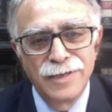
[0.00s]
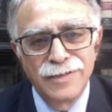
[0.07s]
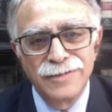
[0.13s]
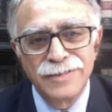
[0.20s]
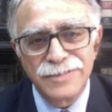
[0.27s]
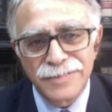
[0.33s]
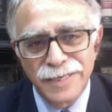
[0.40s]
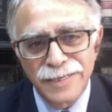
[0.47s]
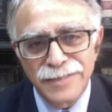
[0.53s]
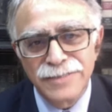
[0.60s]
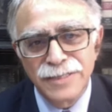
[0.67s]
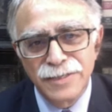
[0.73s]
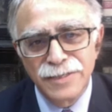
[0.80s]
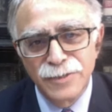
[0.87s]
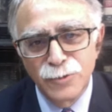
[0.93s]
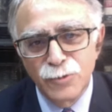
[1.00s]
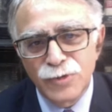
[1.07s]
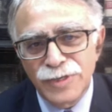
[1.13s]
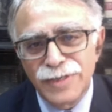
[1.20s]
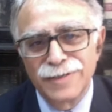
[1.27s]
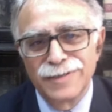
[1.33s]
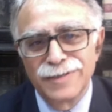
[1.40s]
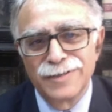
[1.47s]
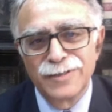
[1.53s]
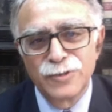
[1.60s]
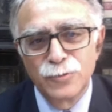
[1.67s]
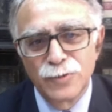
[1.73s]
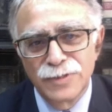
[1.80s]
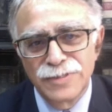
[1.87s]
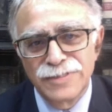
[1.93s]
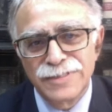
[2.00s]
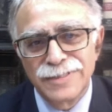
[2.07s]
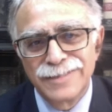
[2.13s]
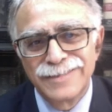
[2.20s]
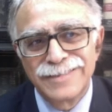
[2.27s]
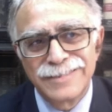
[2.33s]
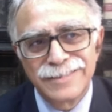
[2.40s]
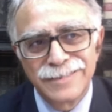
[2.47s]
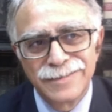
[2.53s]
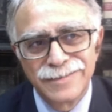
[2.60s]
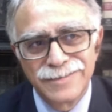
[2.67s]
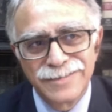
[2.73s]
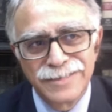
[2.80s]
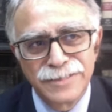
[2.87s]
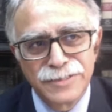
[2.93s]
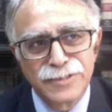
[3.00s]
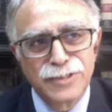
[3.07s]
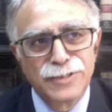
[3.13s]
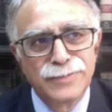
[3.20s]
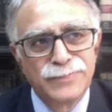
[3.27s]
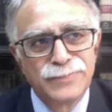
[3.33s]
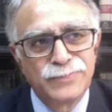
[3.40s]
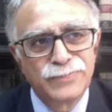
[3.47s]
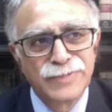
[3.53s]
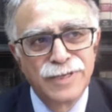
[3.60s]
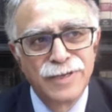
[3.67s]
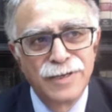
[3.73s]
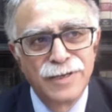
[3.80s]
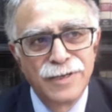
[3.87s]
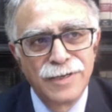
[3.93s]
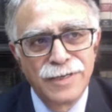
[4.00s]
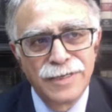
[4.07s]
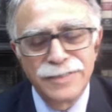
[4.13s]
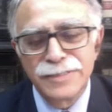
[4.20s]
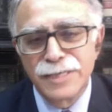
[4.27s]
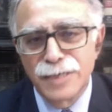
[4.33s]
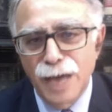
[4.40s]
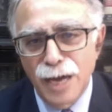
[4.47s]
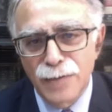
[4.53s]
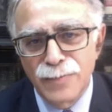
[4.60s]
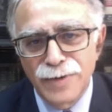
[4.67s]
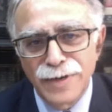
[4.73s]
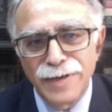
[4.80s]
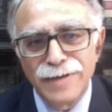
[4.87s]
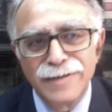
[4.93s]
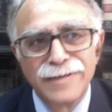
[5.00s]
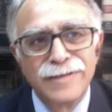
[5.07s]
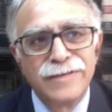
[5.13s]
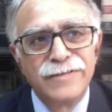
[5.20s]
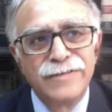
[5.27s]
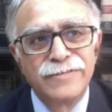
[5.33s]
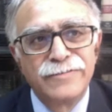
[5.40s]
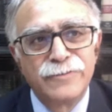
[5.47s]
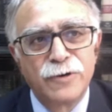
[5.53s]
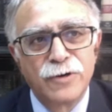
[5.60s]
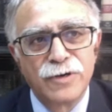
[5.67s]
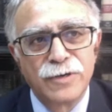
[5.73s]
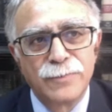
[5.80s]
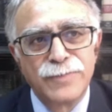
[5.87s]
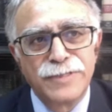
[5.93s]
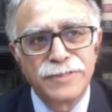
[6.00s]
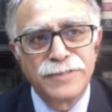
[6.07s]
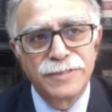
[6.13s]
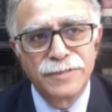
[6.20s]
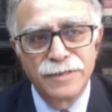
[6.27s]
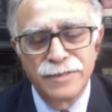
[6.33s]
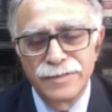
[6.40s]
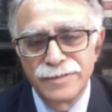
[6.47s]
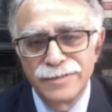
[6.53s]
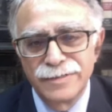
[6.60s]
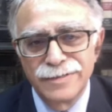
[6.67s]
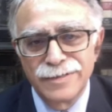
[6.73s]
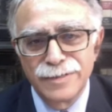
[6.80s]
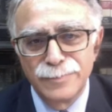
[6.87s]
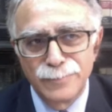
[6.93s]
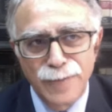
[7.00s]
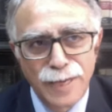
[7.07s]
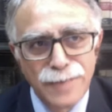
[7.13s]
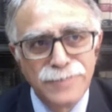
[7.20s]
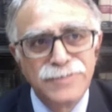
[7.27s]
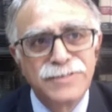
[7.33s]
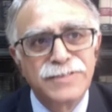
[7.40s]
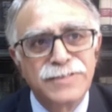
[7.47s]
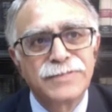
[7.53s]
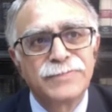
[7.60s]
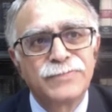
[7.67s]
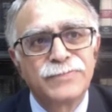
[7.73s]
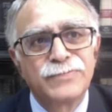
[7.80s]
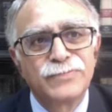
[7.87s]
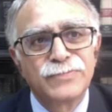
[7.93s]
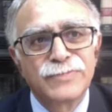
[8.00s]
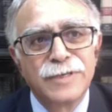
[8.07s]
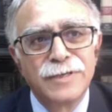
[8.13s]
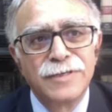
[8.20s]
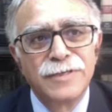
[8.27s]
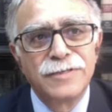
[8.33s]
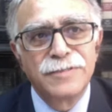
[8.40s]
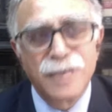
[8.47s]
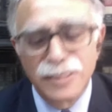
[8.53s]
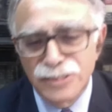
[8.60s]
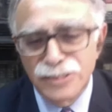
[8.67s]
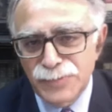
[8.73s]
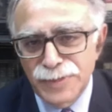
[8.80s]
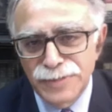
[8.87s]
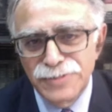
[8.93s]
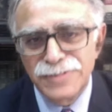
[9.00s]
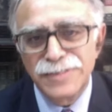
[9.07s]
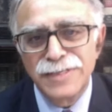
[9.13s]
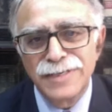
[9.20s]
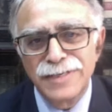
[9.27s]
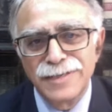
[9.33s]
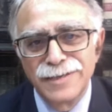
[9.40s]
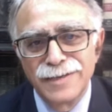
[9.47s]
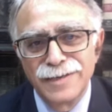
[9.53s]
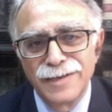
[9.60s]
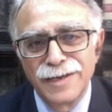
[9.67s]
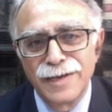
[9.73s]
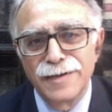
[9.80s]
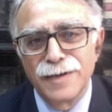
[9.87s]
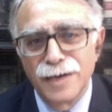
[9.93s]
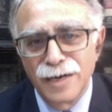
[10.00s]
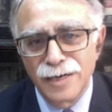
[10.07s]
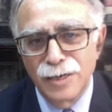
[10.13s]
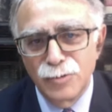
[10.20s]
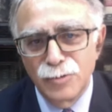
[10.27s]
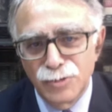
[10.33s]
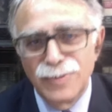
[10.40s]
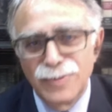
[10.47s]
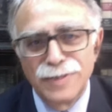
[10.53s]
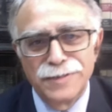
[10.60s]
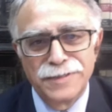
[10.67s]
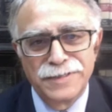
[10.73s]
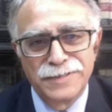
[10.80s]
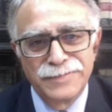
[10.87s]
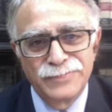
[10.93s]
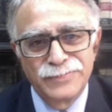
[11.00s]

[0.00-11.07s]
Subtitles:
The state has a duty towards its citizen. It is an armory for better compliance, transparency, and accountability.